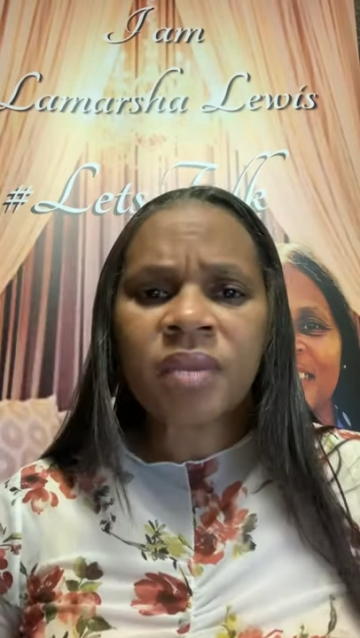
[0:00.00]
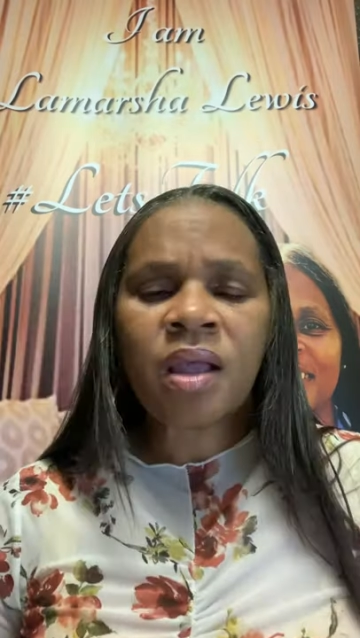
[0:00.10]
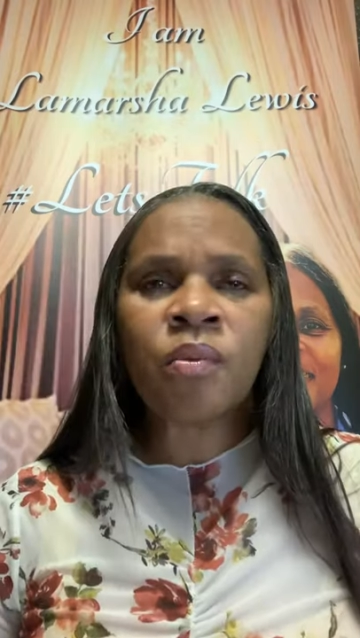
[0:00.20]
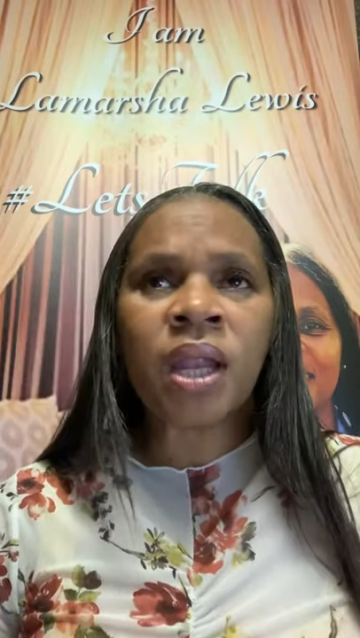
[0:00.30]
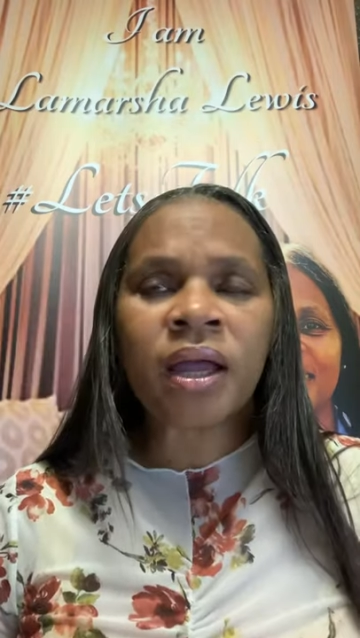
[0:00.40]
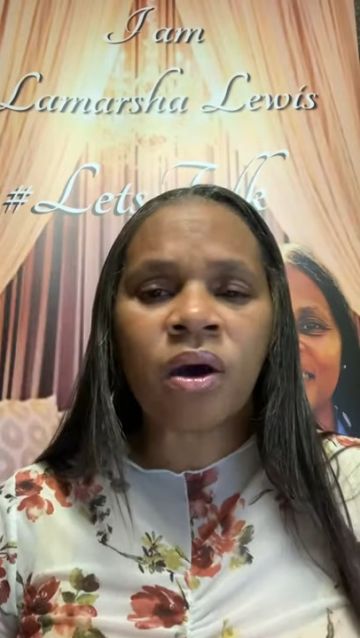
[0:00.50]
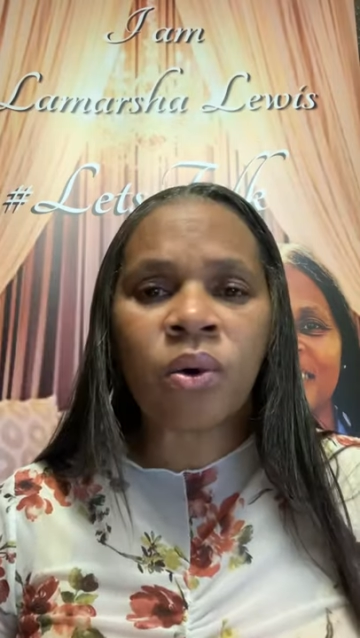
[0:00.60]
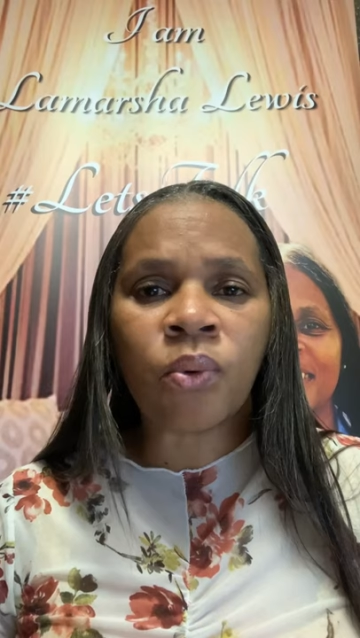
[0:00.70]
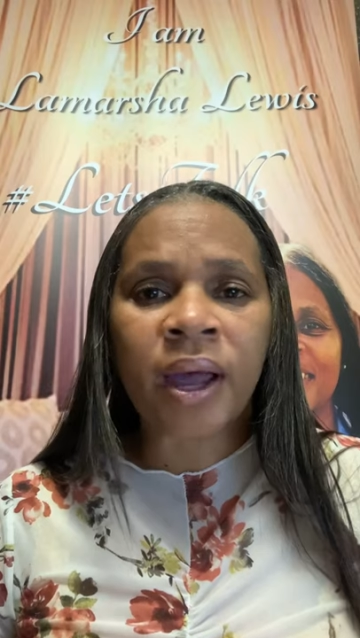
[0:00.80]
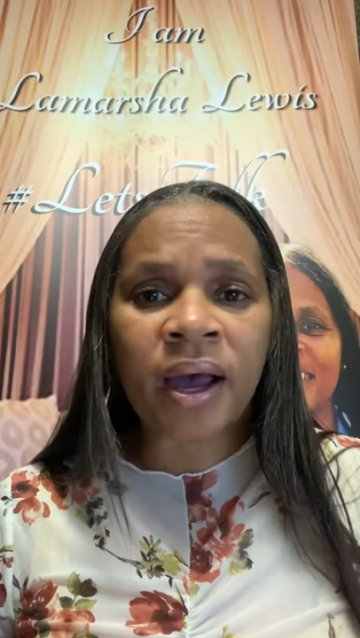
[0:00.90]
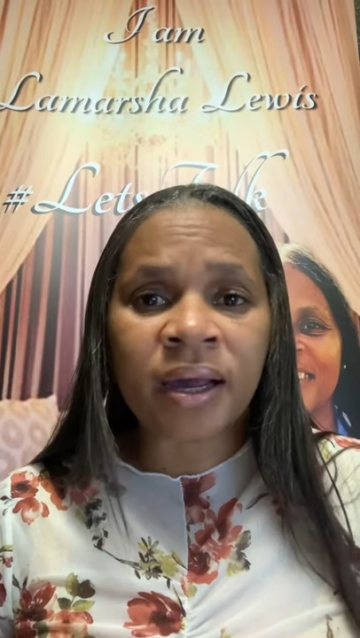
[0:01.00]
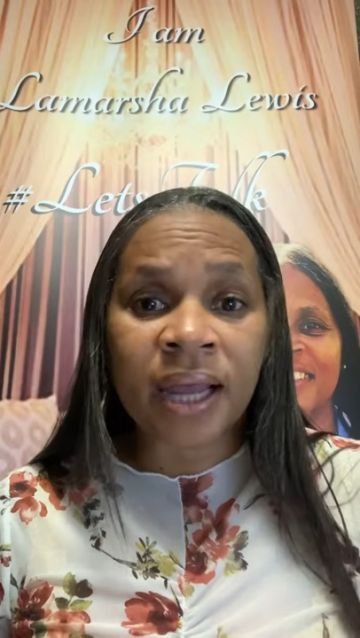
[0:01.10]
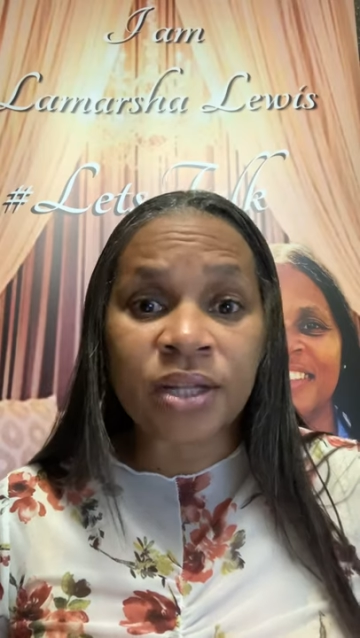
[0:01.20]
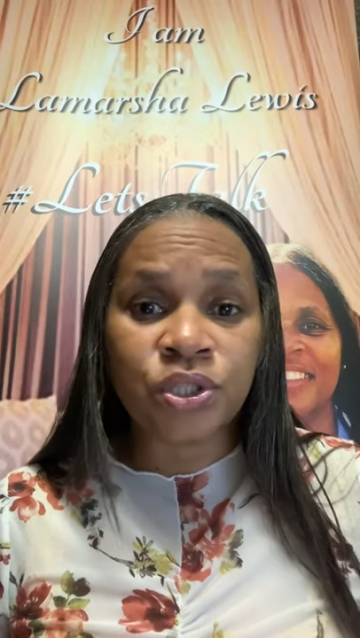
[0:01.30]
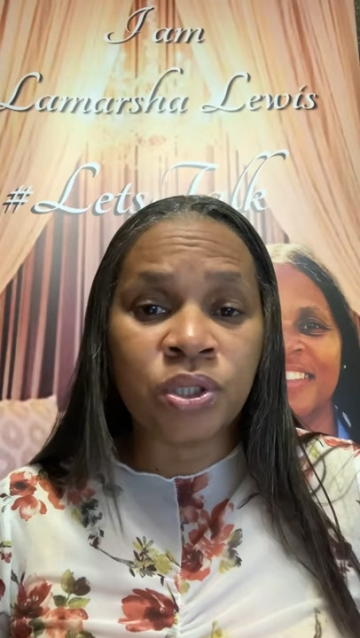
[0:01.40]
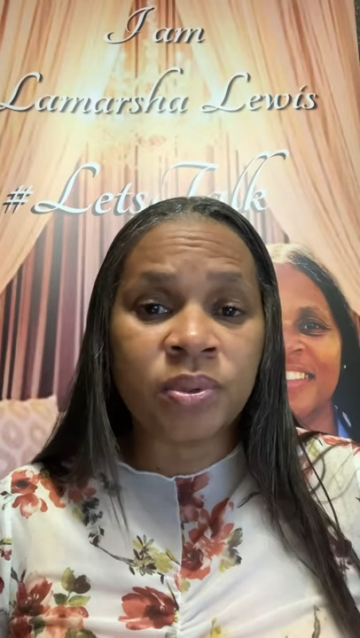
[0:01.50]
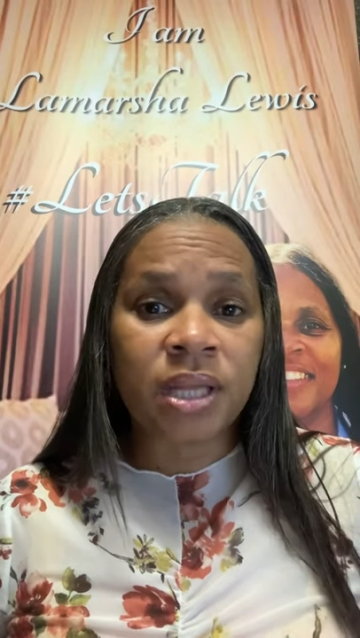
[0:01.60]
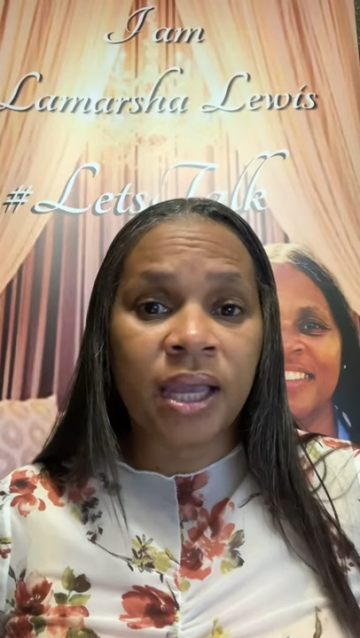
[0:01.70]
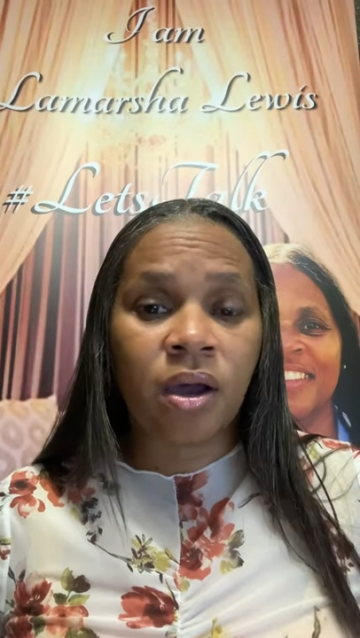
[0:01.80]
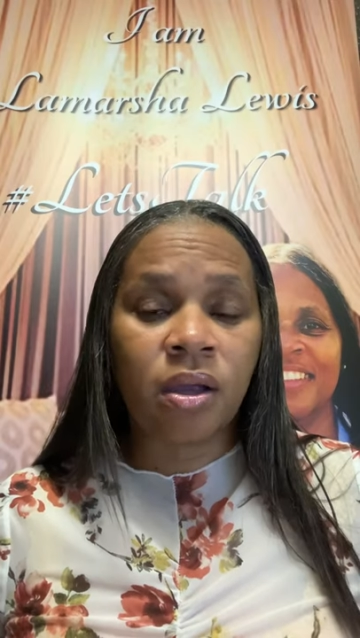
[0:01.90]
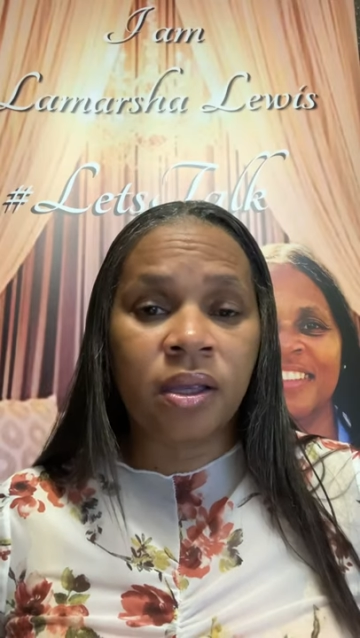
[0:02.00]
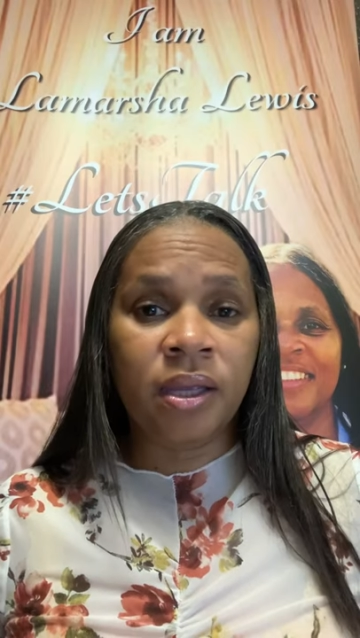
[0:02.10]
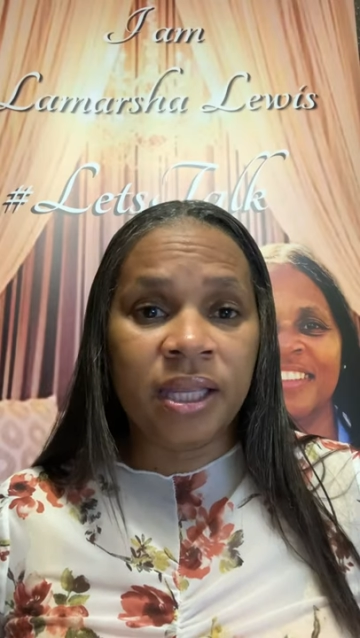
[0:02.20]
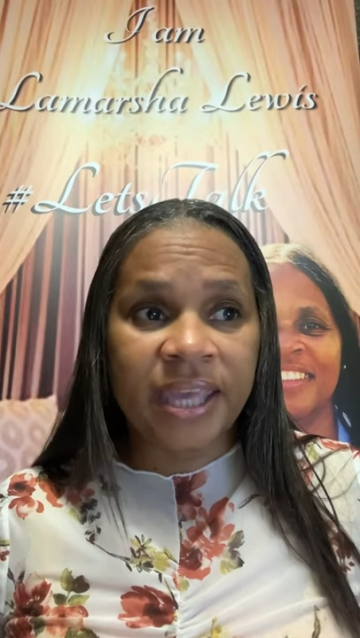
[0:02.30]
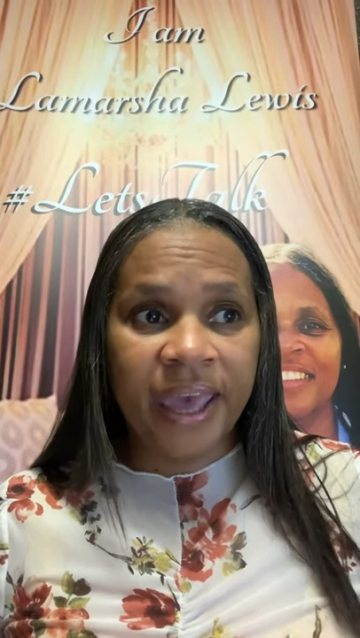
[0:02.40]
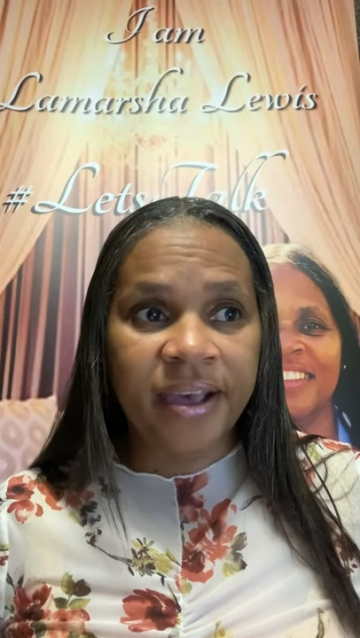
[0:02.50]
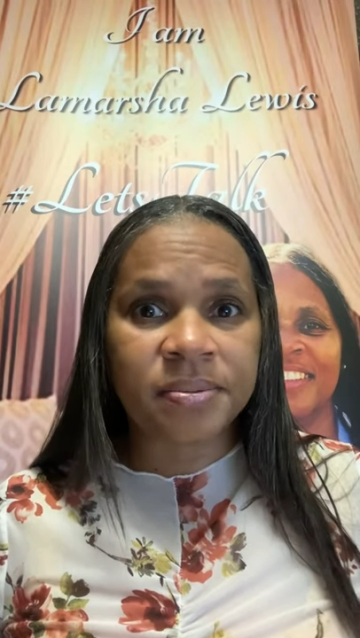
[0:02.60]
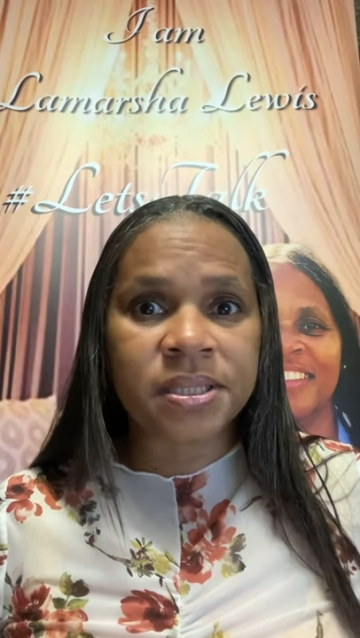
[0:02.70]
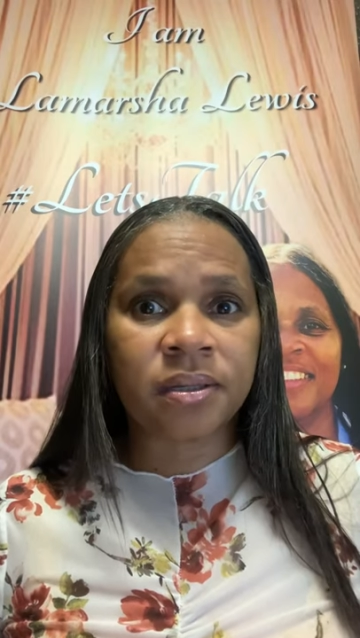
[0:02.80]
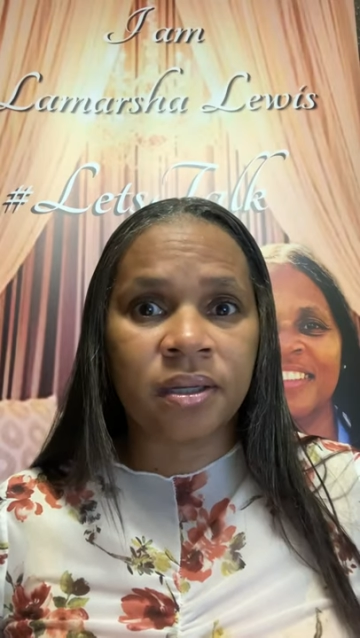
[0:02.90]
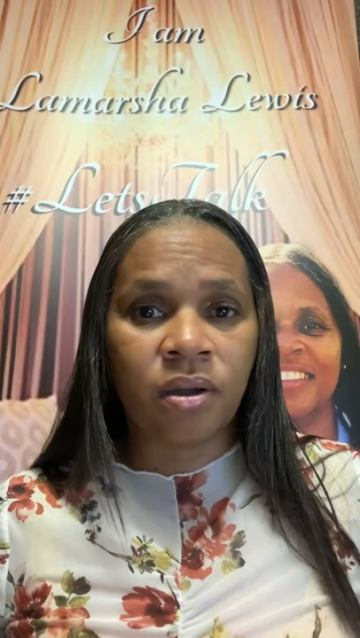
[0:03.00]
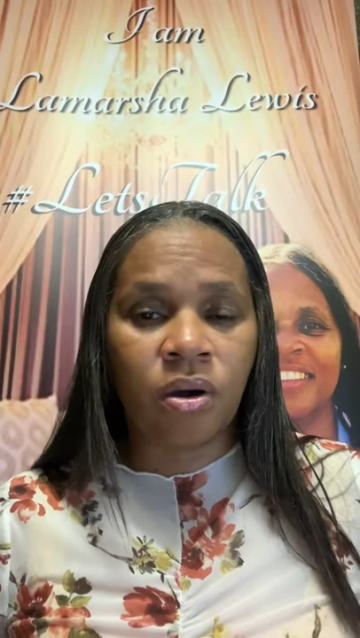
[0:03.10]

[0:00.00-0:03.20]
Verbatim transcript: like, oh, wow. And I, too, was like in gasps and,